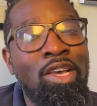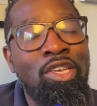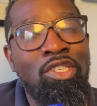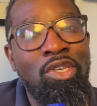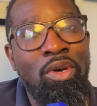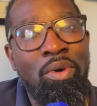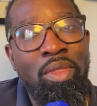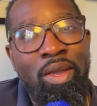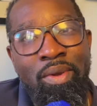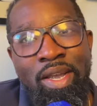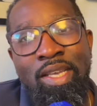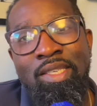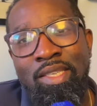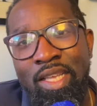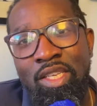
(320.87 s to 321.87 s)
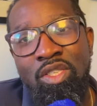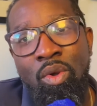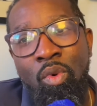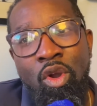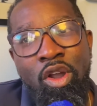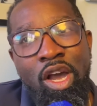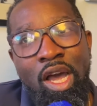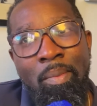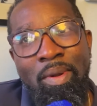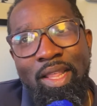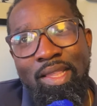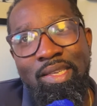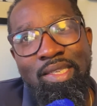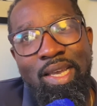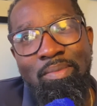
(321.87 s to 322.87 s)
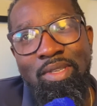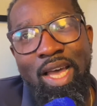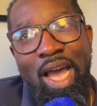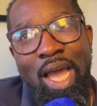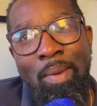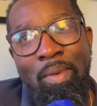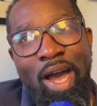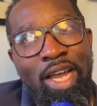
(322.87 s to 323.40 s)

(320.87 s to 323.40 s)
So there is things to work on, but at the same time,